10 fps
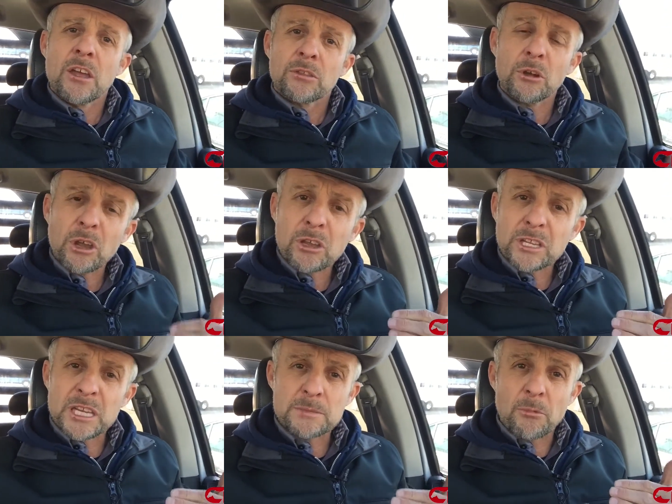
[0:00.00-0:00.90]
Not
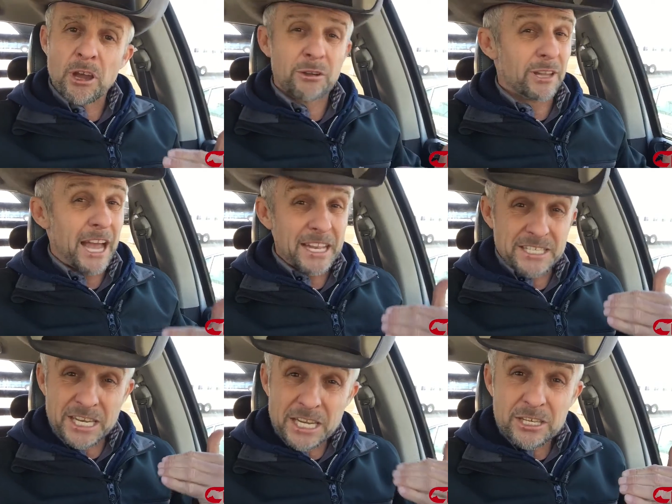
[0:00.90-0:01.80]
only is Michael
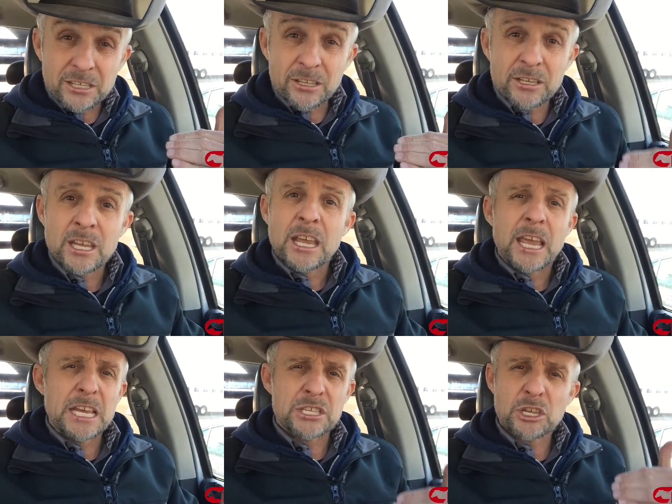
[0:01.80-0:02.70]
articulate,
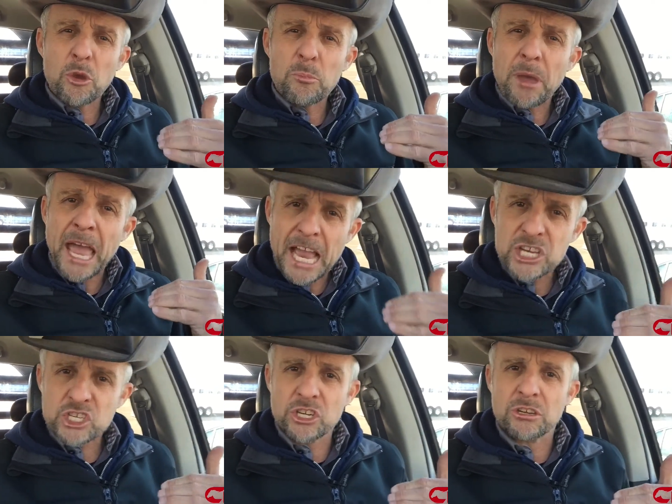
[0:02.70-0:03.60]
He's so
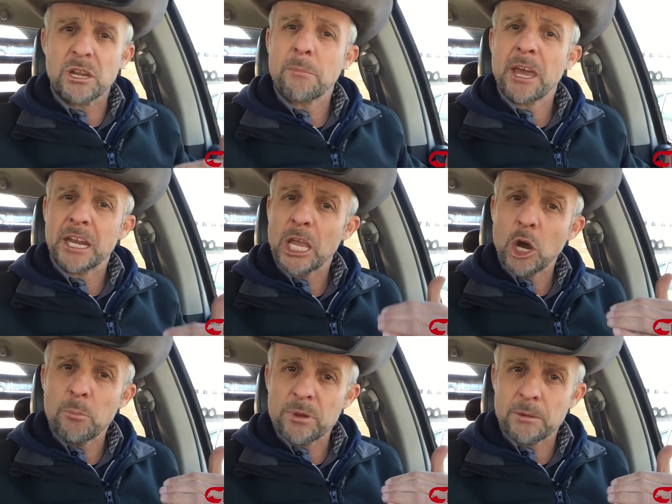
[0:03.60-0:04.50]
passionate about
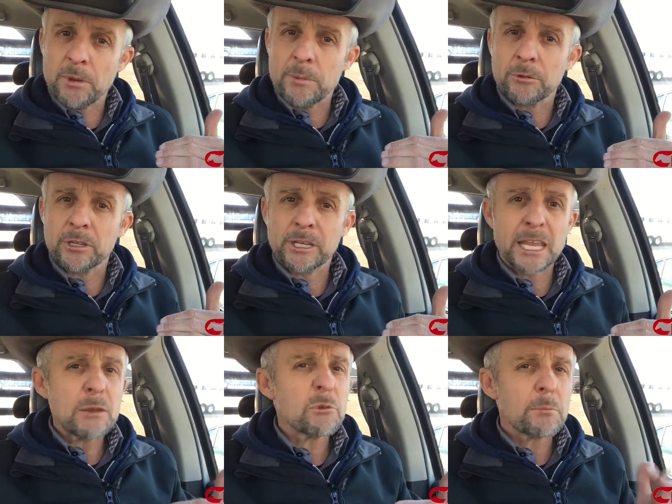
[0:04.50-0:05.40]
helping people, and
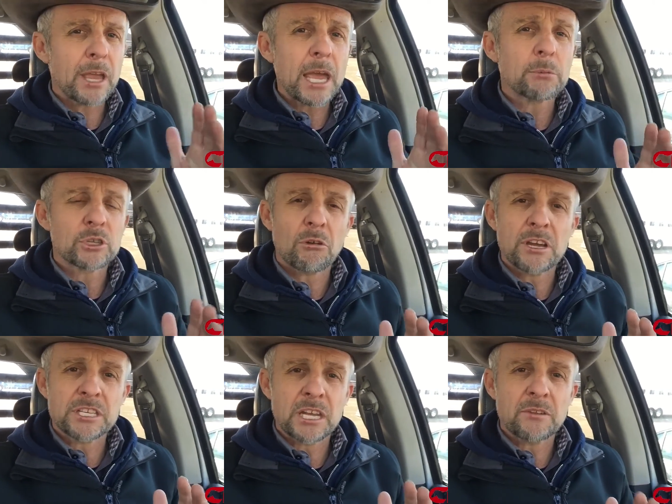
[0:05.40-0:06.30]
he will be able to
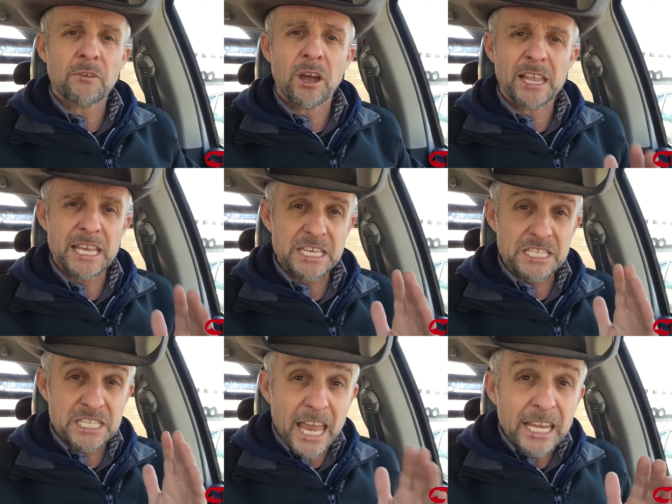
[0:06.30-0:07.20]
identify
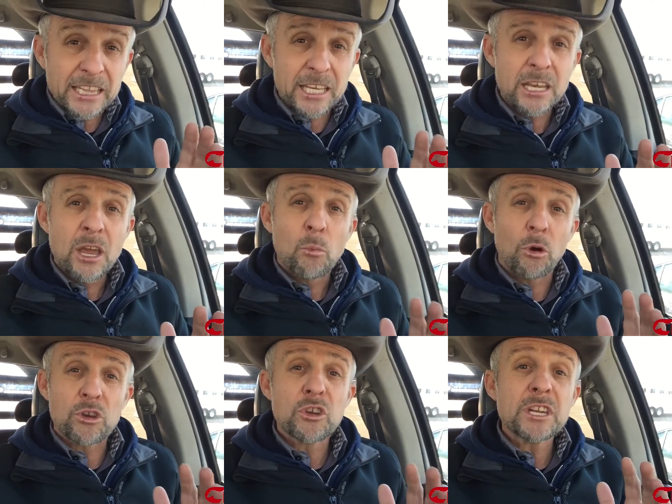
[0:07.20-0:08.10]
exactly
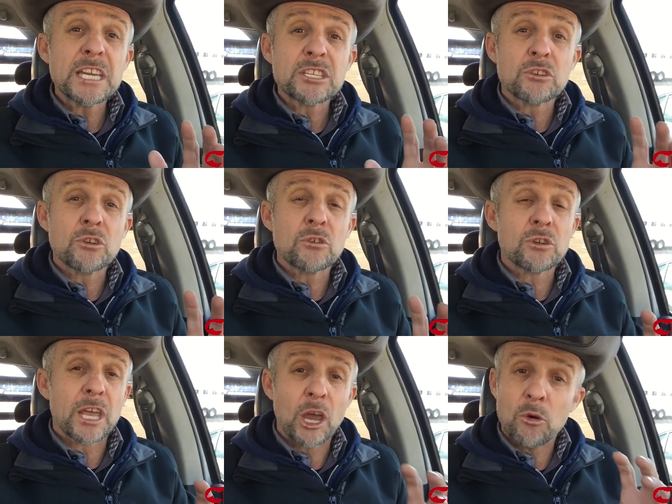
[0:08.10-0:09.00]
what you need to do
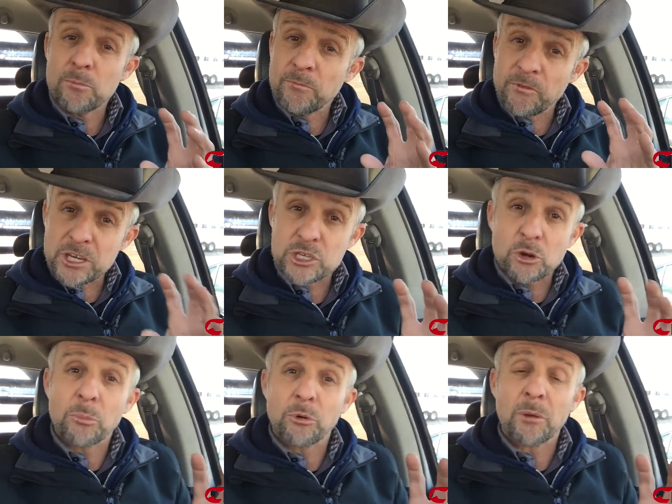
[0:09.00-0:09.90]
to help fix
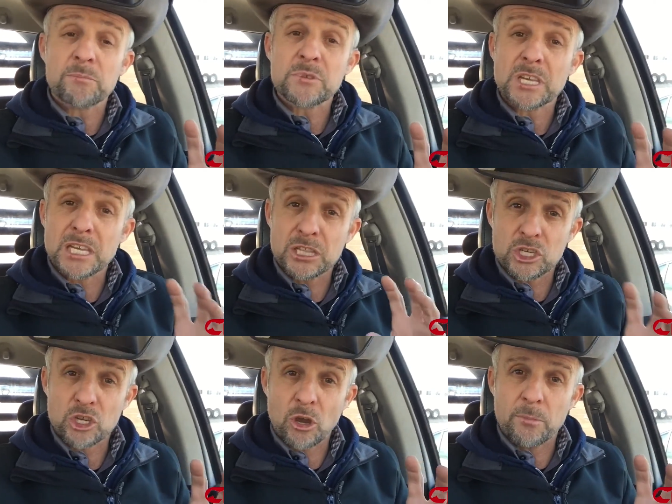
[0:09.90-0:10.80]
your problems in the
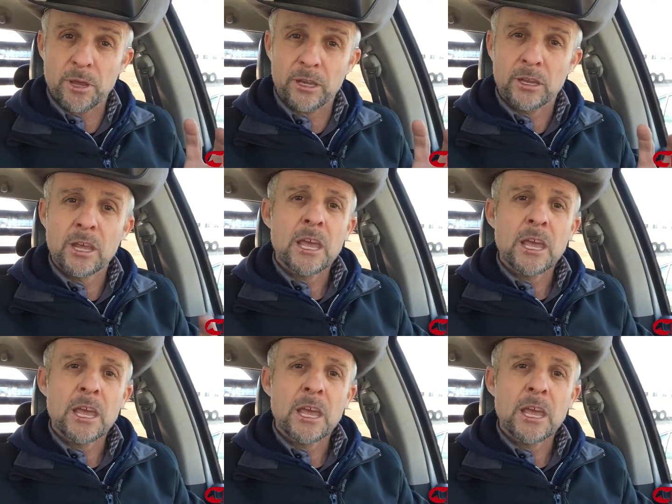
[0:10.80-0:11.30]
show pen.